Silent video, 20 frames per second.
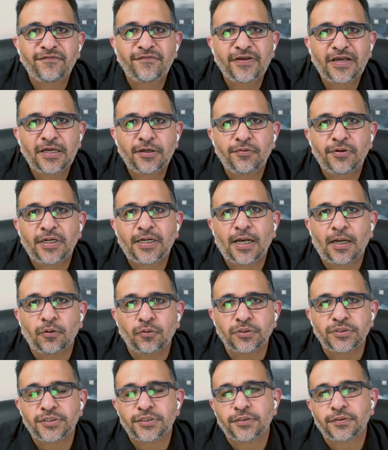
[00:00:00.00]
figure it
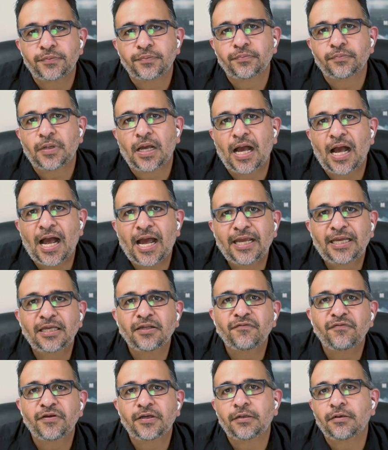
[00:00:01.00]
out. I
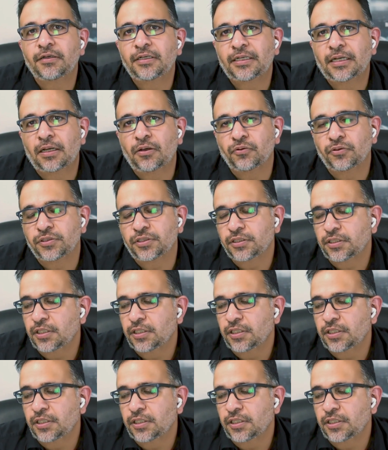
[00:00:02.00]
can figure it out.